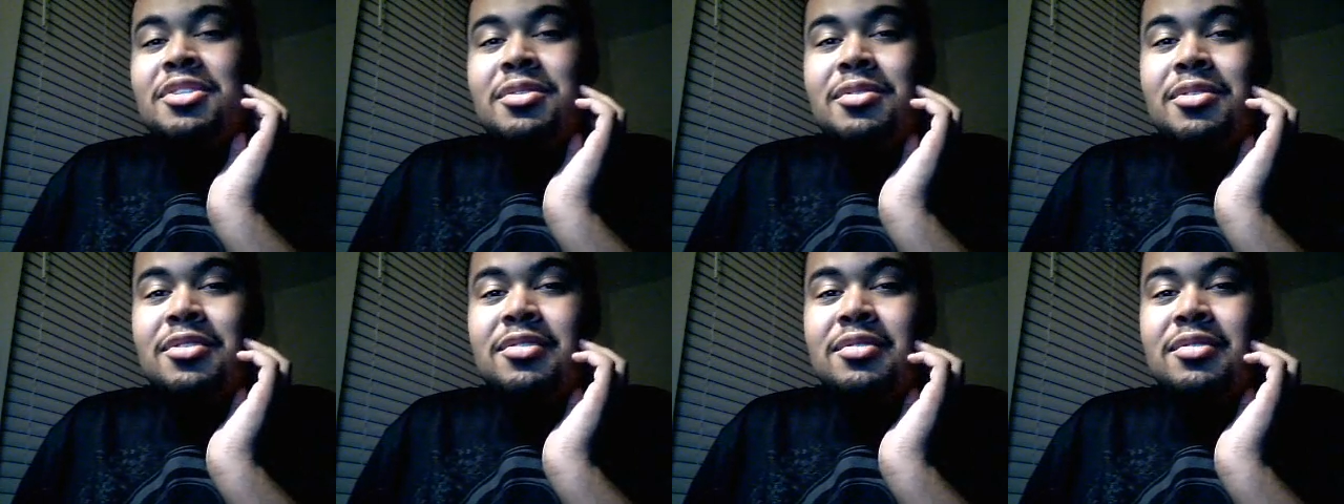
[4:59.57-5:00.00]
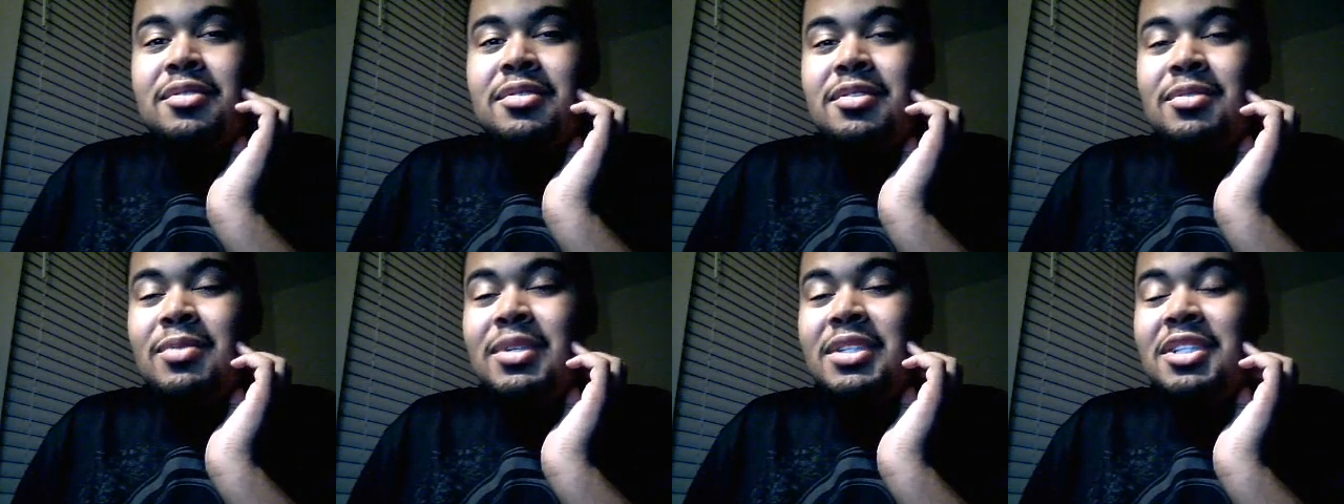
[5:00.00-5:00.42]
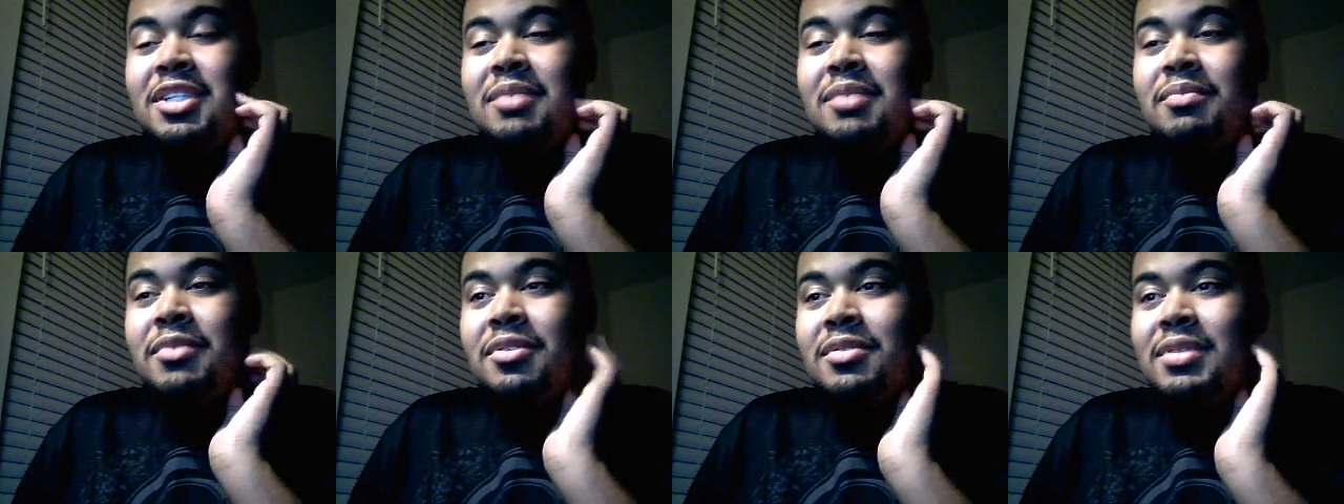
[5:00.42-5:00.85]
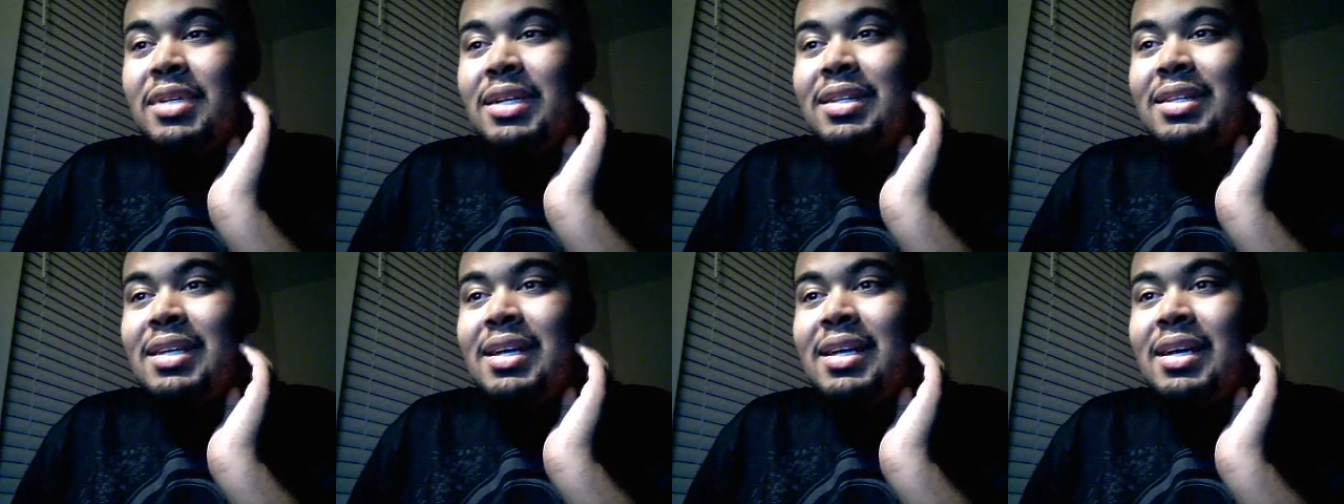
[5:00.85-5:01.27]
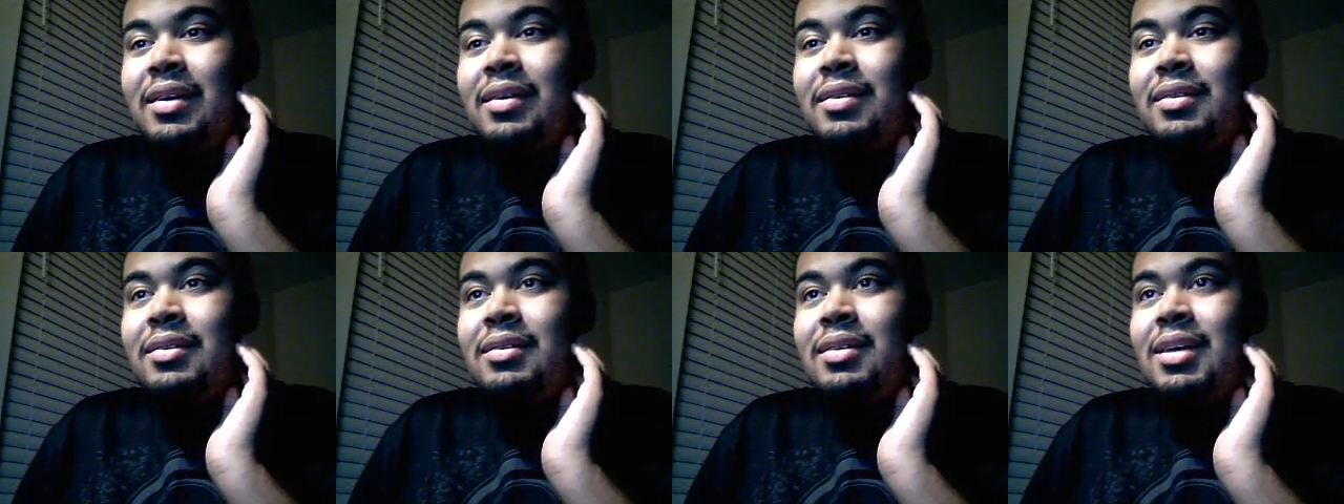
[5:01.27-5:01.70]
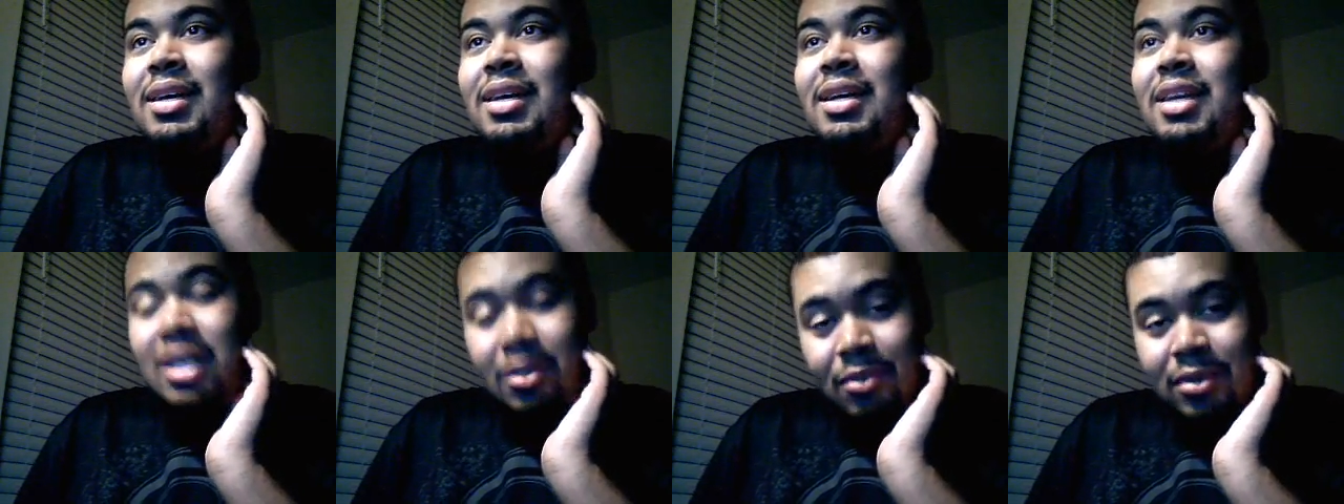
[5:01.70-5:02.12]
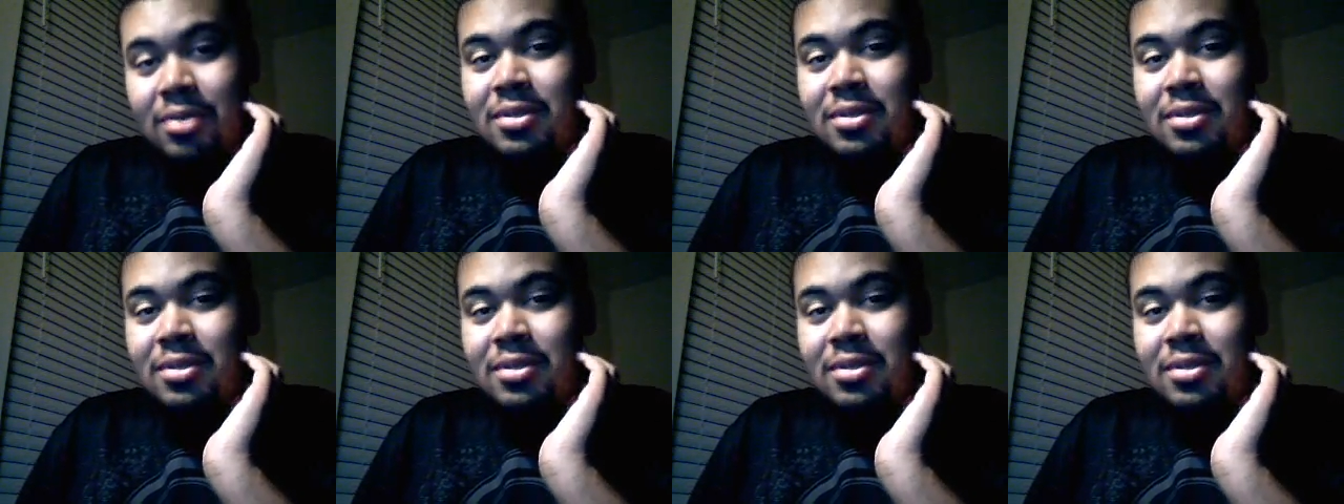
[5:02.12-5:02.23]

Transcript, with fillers: used Sweet Chin music, then he will